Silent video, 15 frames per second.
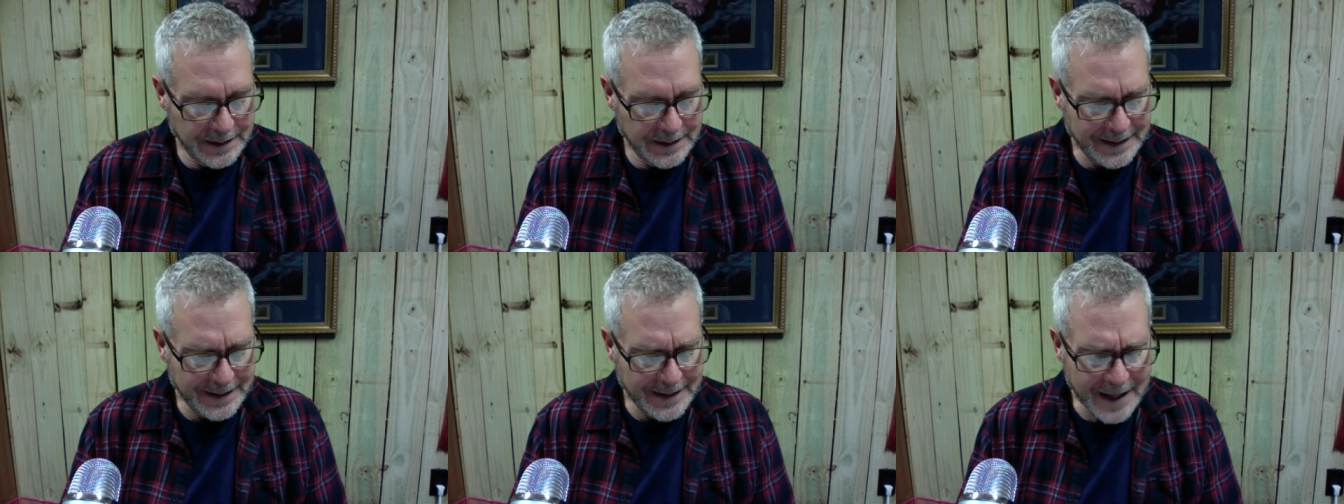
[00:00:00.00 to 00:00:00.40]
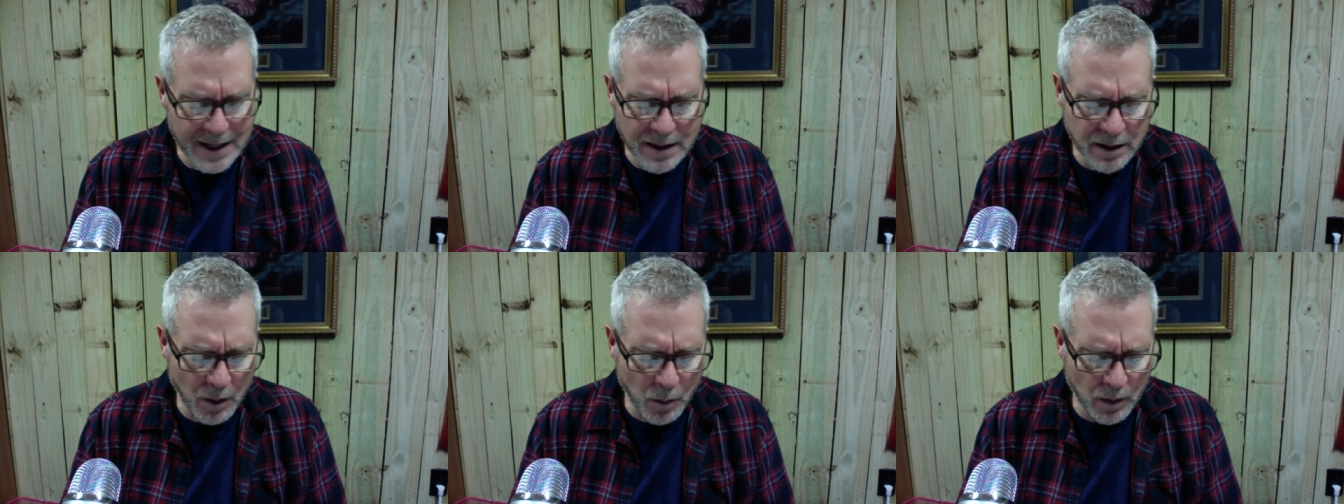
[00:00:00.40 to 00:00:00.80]
Today,
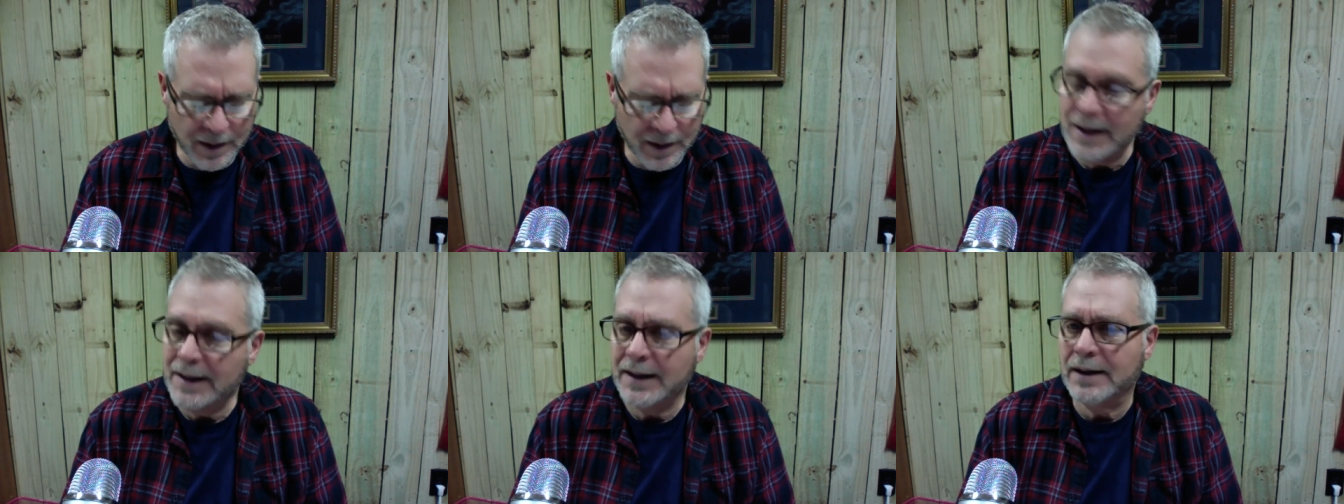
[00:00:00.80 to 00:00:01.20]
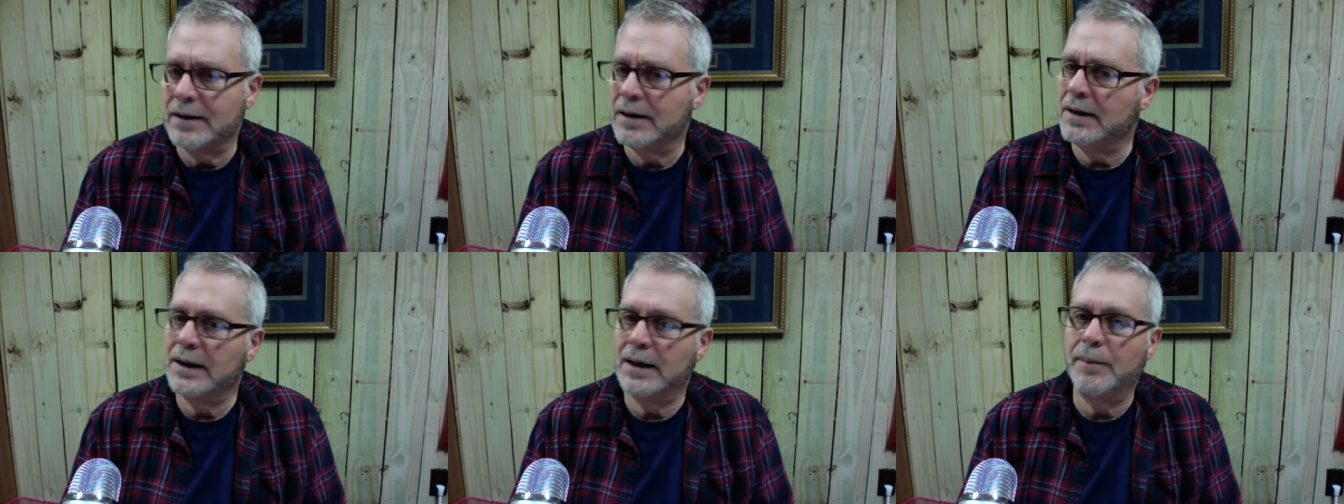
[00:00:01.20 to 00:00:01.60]
though, we're not going to
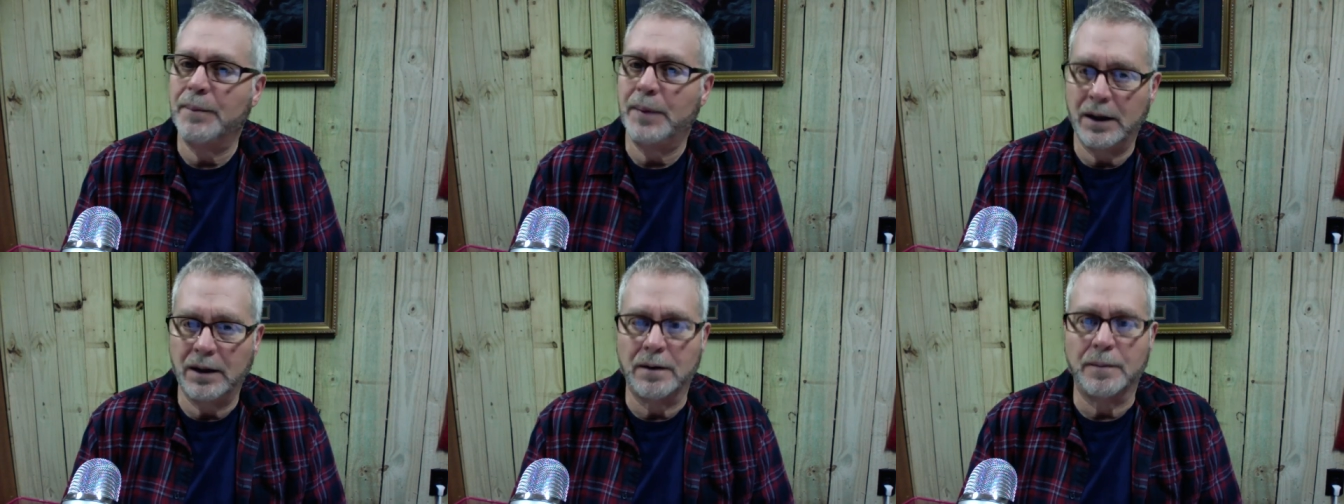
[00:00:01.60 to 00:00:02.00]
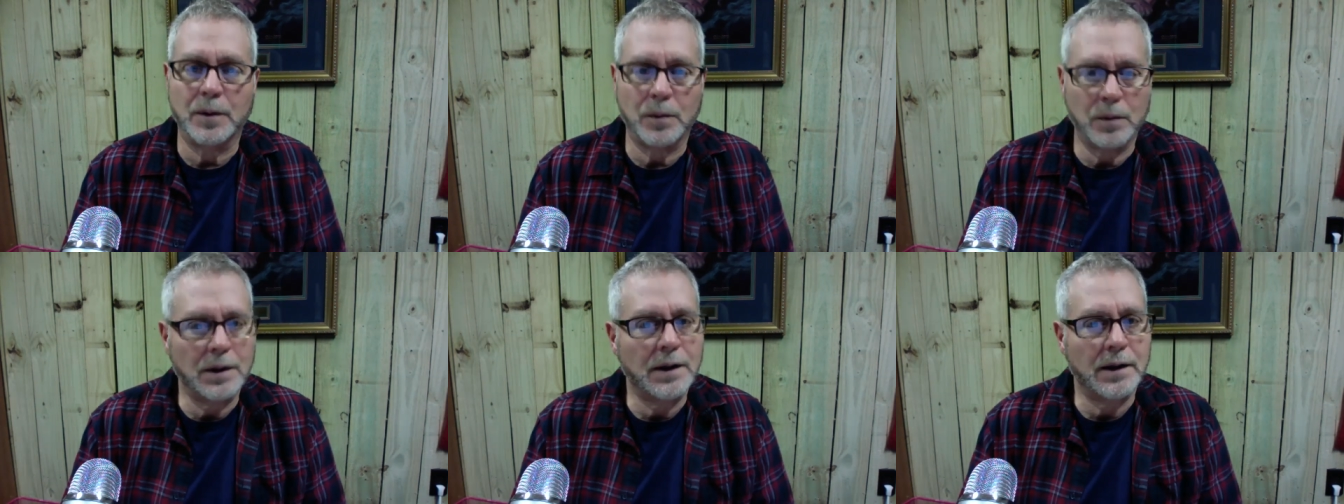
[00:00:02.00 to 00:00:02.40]
look at a
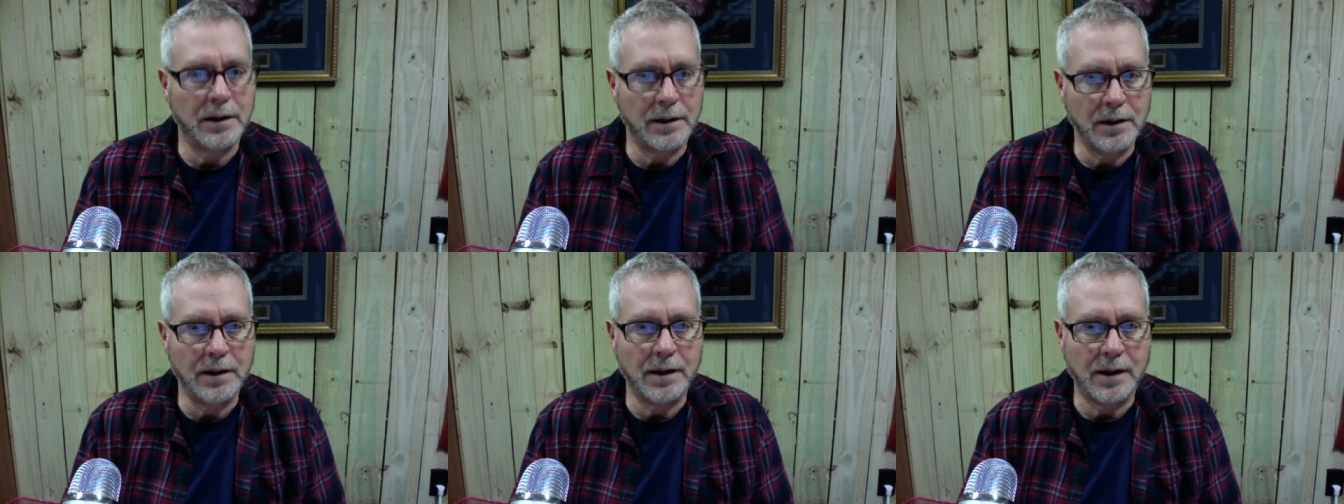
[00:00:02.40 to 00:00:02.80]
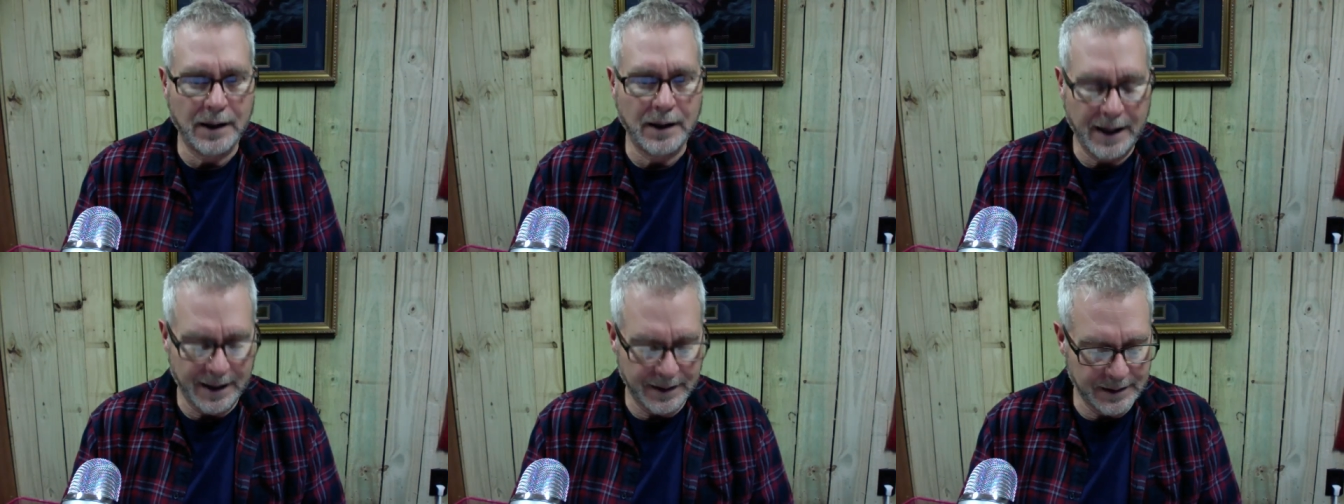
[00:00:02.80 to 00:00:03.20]
parable. We're going to look
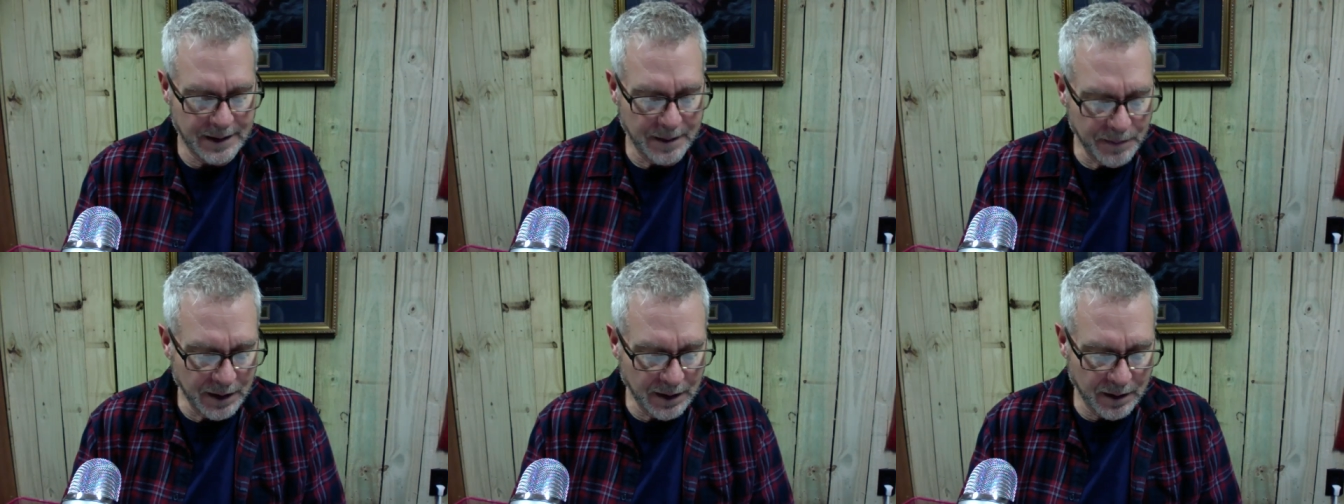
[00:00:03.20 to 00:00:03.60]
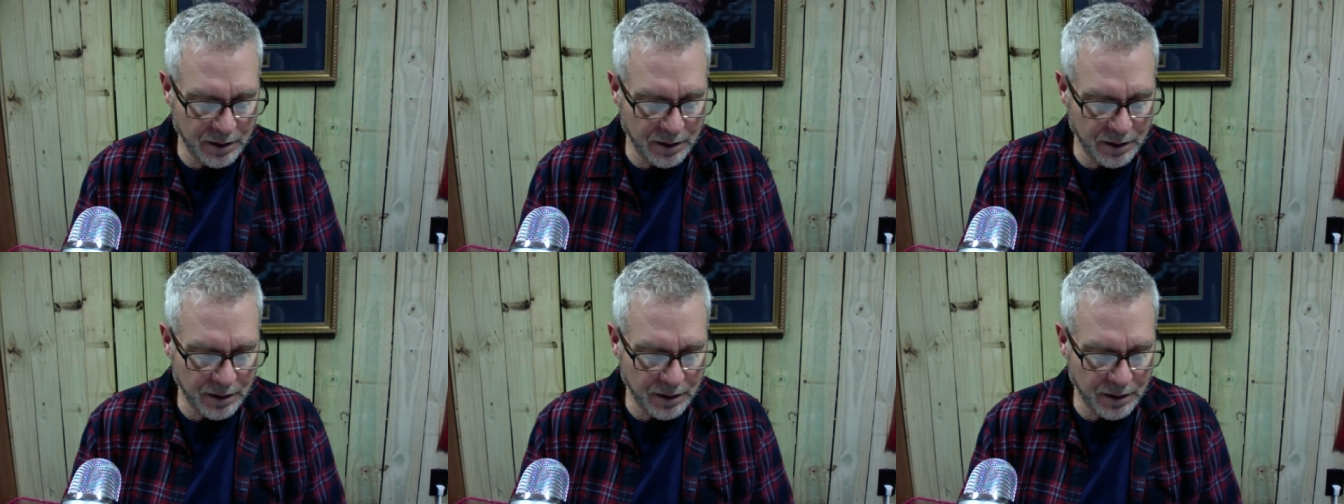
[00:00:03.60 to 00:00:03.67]
at something